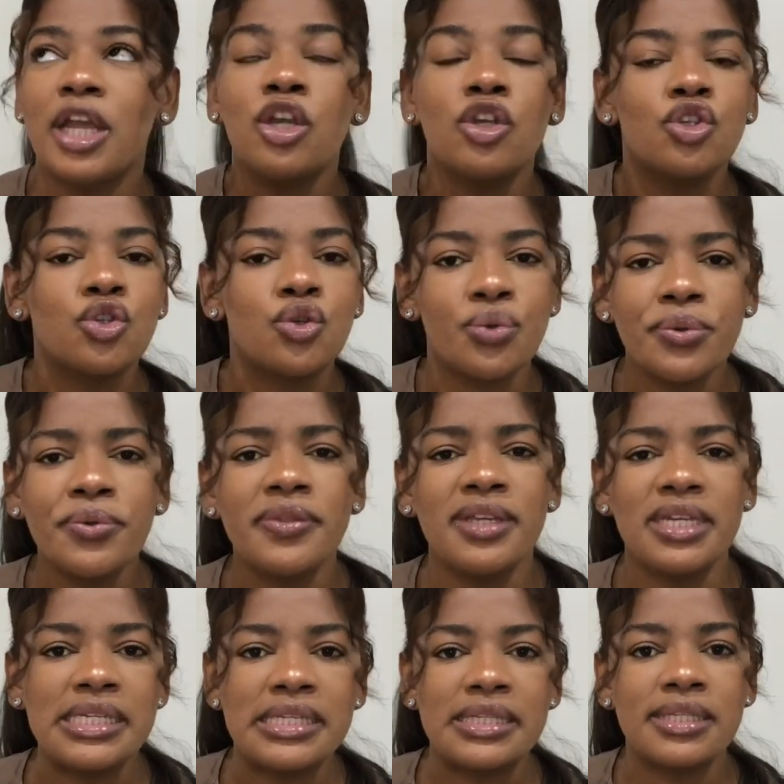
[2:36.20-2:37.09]
screw
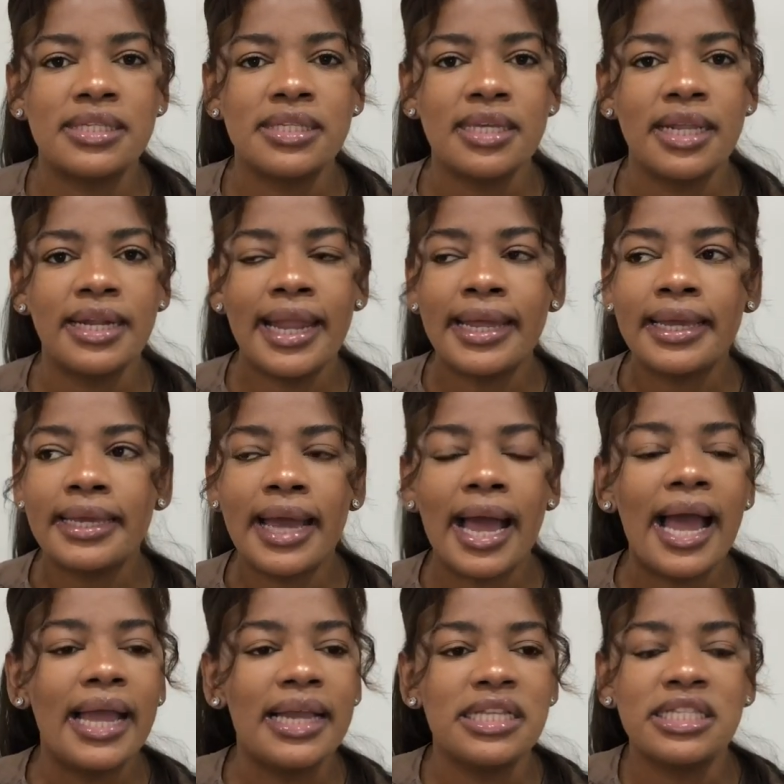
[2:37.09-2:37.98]
this. Like,
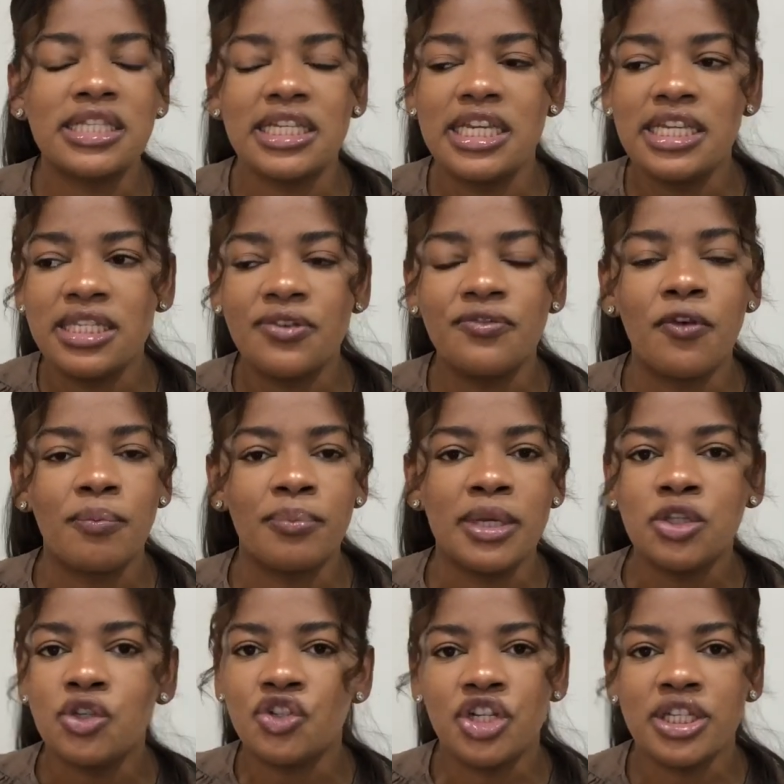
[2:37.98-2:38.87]
it's easy for
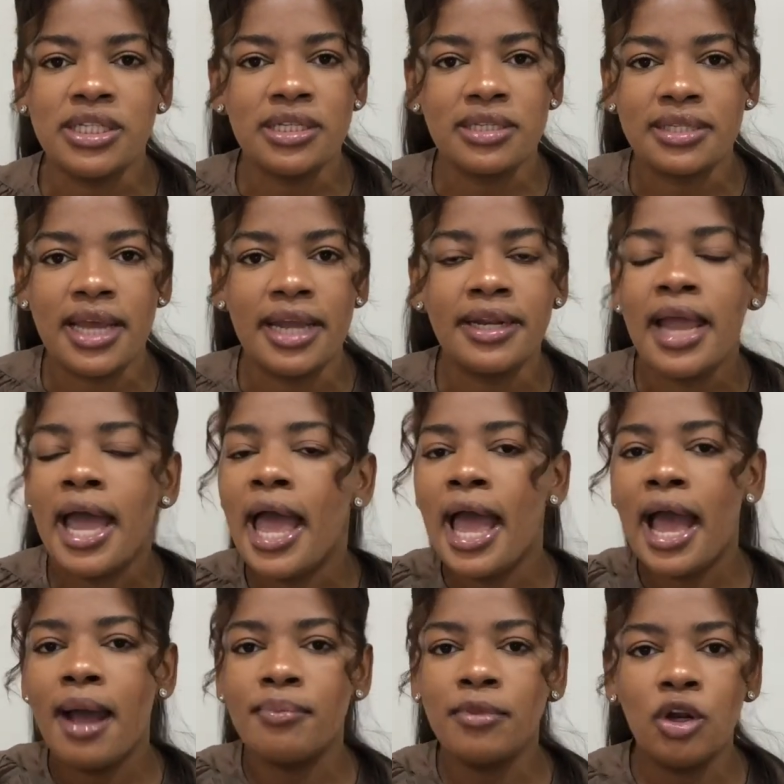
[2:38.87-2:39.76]
me to just decide
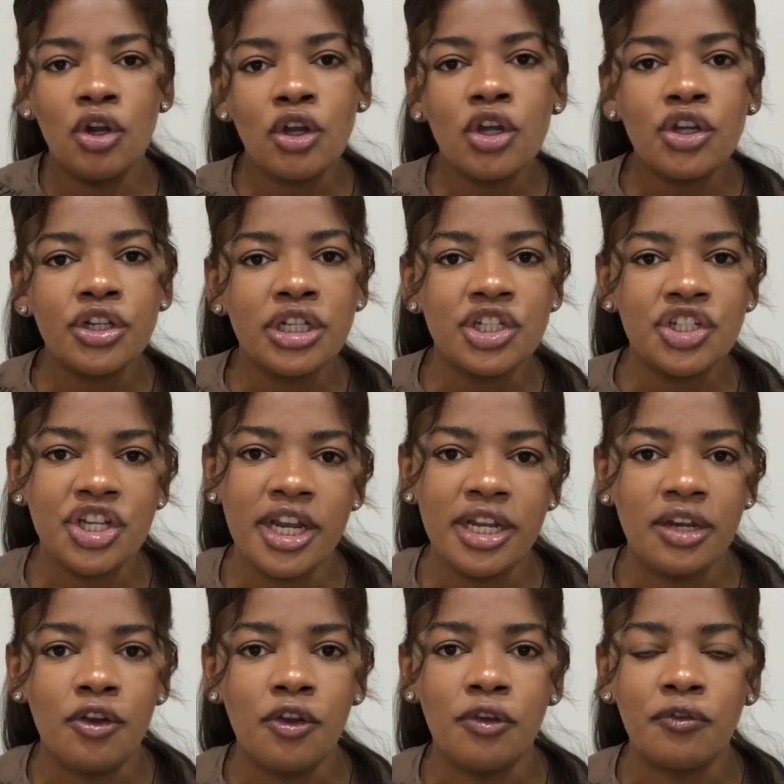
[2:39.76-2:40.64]
I'm no longer gonna share
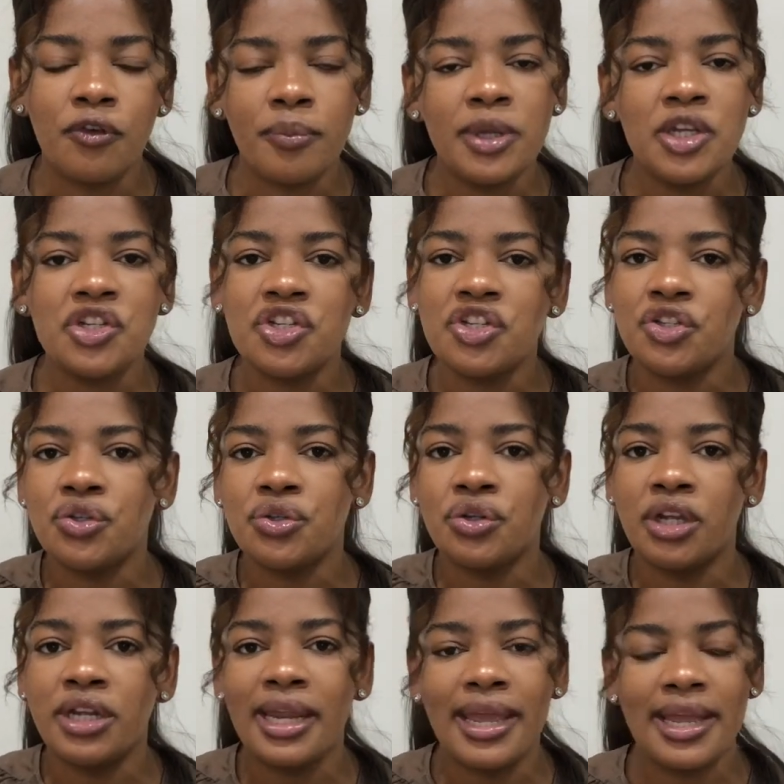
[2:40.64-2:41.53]
any information. Do
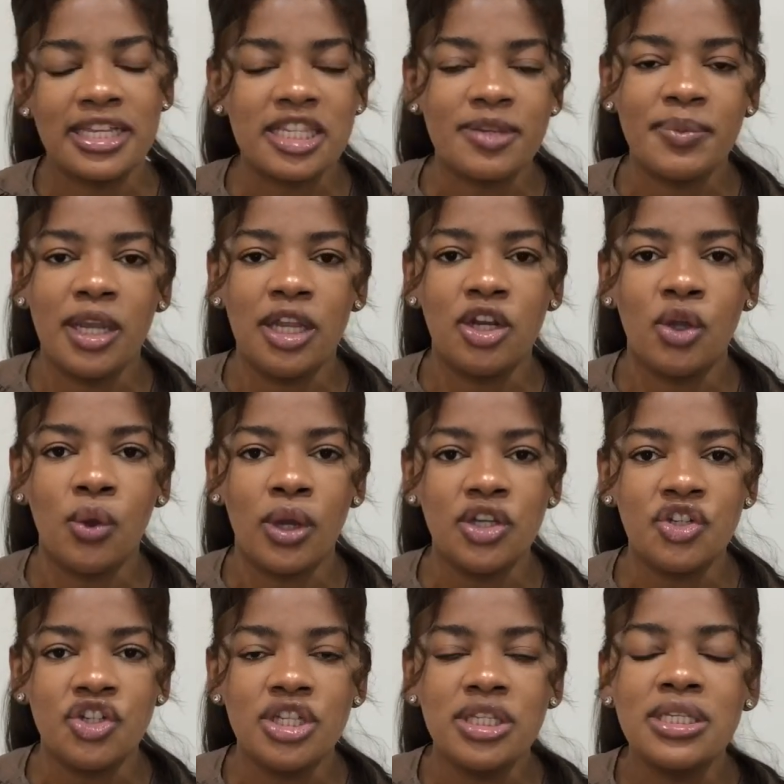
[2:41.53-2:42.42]
not ask me any
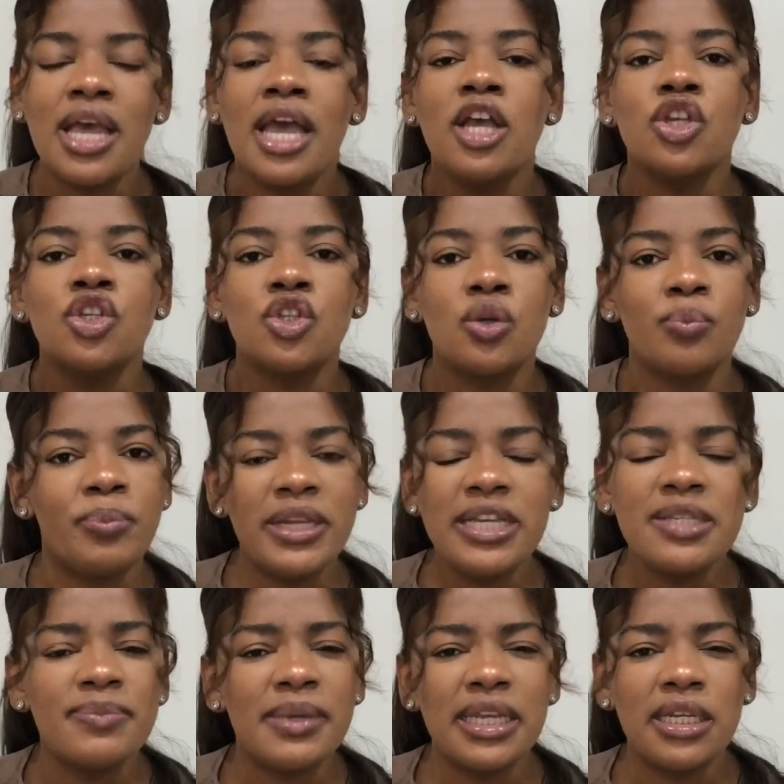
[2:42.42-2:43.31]
questions. So
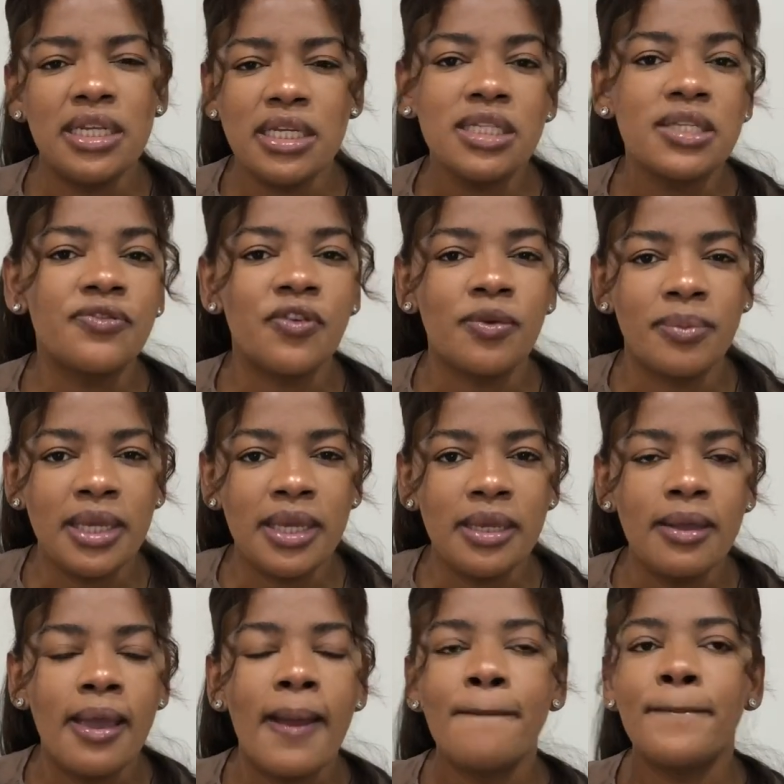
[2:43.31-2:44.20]
please make it easy for
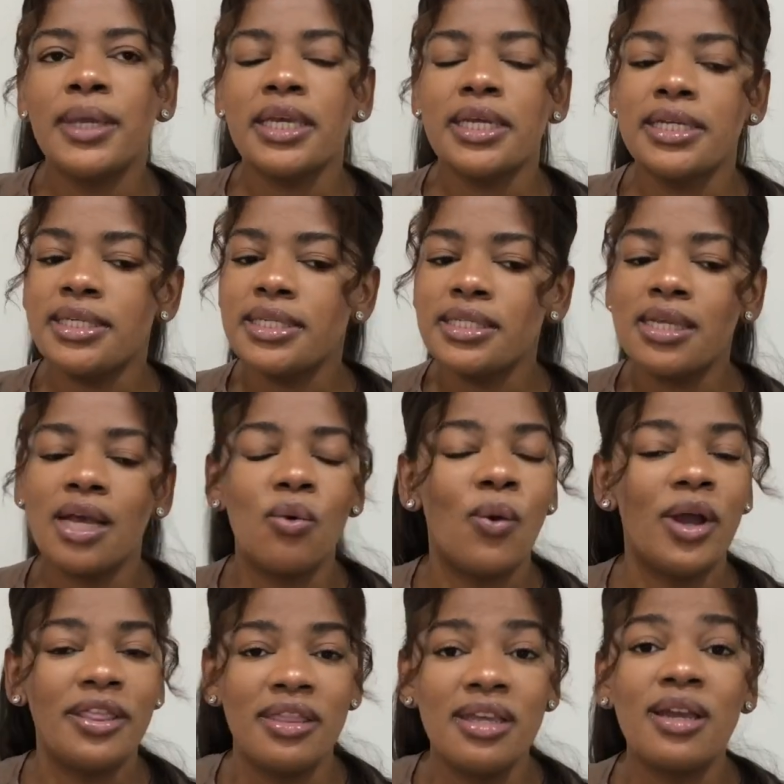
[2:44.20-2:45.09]
me, because
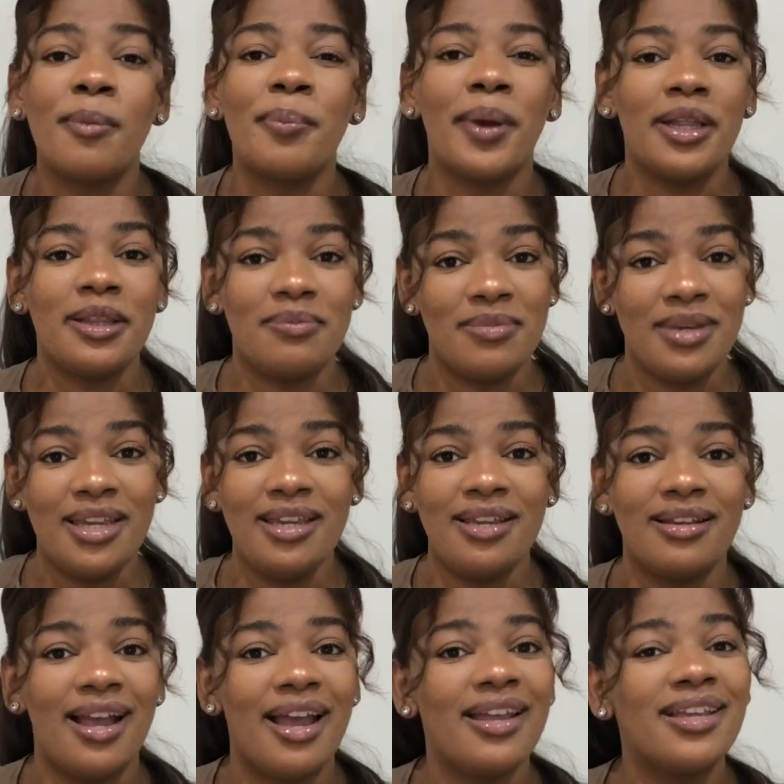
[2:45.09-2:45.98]
one thing about
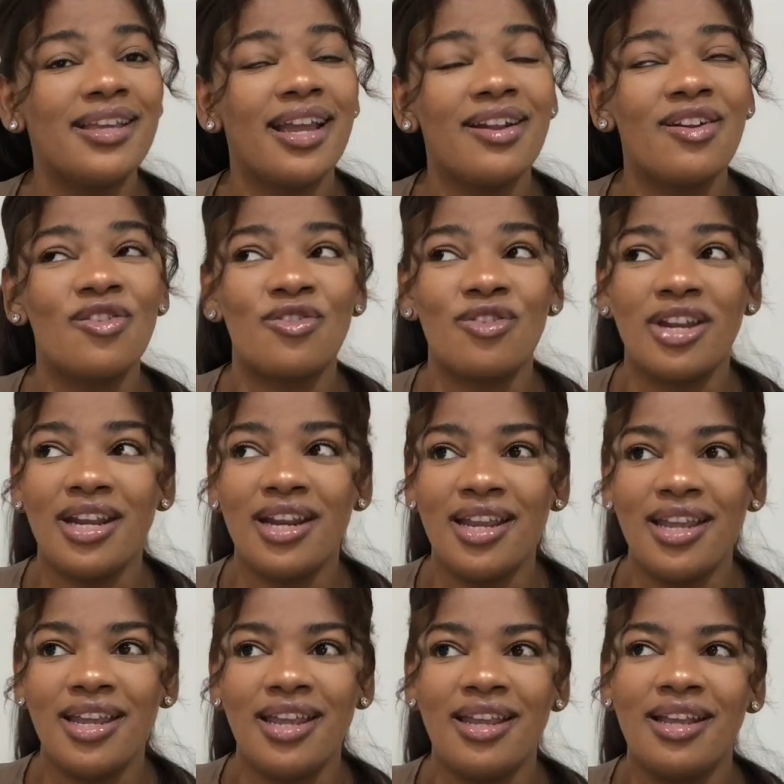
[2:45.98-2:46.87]
me, I get
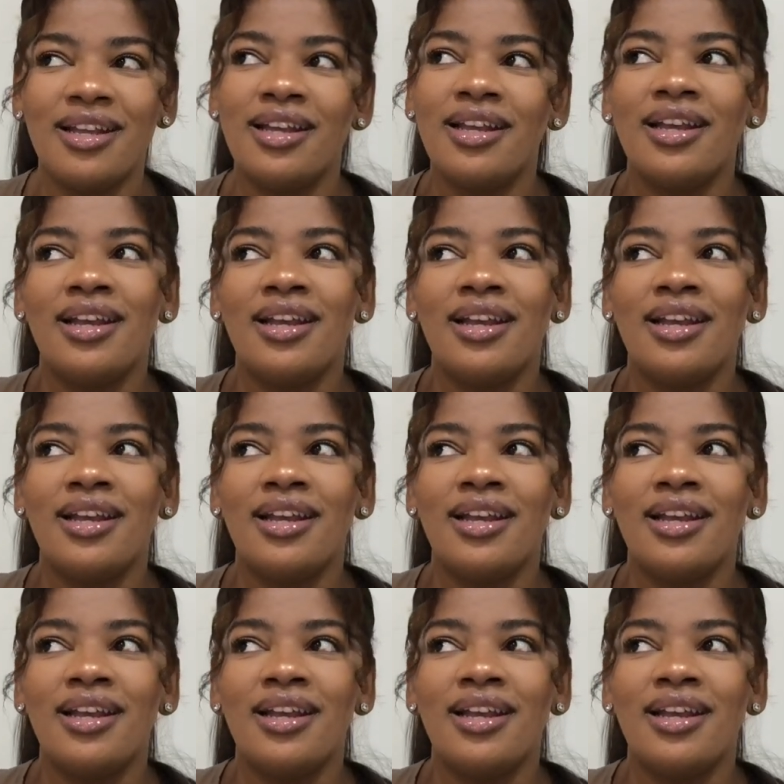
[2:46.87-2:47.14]
really